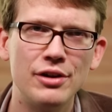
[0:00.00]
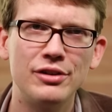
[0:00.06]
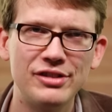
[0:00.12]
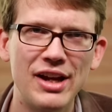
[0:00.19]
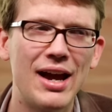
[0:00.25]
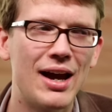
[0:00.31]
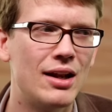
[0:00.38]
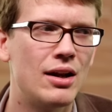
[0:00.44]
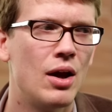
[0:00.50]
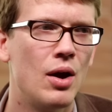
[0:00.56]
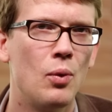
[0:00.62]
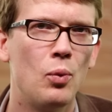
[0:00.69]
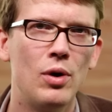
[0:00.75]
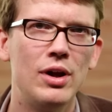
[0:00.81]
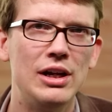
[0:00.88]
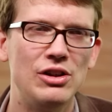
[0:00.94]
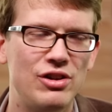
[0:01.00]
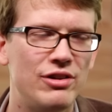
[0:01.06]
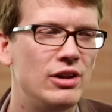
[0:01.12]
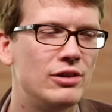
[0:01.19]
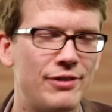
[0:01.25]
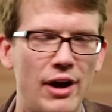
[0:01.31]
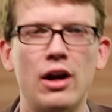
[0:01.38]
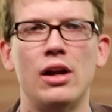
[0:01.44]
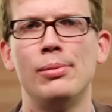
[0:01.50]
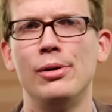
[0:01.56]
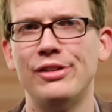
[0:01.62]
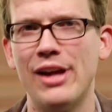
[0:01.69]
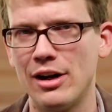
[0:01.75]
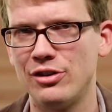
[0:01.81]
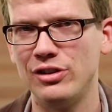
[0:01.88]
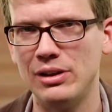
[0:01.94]
understand what each of these
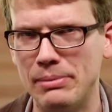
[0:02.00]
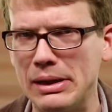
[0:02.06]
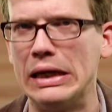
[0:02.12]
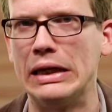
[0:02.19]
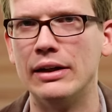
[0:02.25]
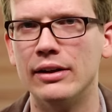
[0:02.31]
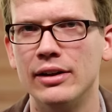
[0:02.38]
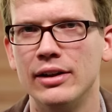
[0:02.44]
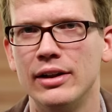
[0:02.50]
variables actually mean.